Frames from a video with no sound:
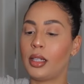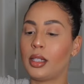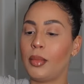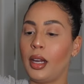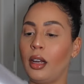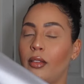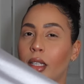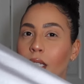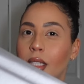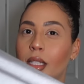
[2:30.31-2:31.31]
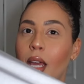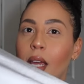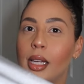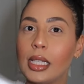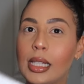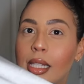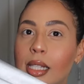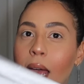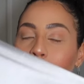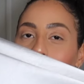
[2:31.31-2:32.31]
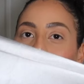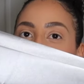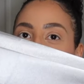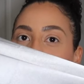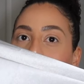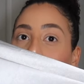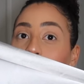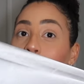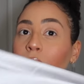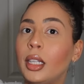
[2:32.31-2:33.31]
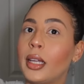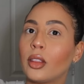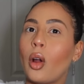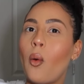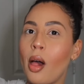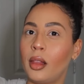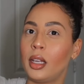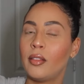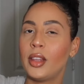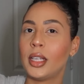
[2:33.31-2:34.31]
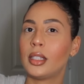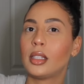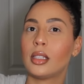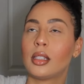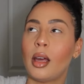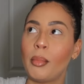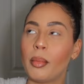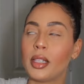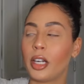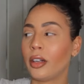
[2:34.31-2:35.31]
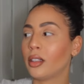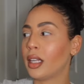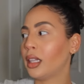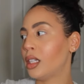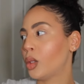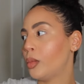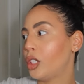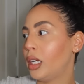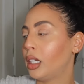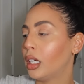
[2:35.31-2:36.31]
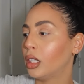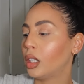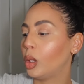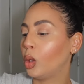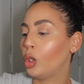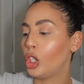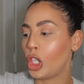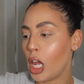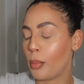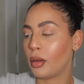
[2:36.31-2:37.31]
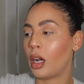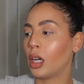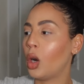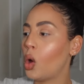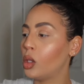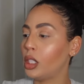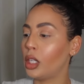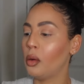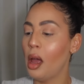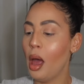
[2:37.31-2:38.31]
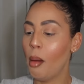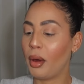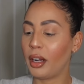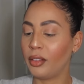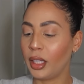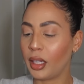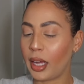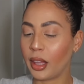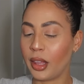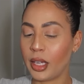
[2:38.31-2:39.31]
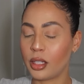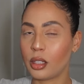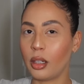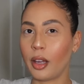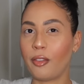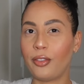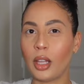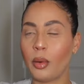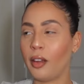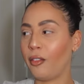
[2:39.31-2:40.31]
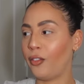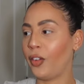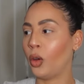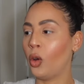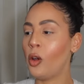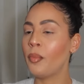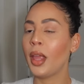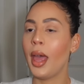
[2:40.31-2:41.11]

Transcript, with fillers: It's made out of like this satin fabric. I really like the quality of this. Some materials like this from Shein can look a little cheap, not gonna hold you, but I really like this like flowy feel.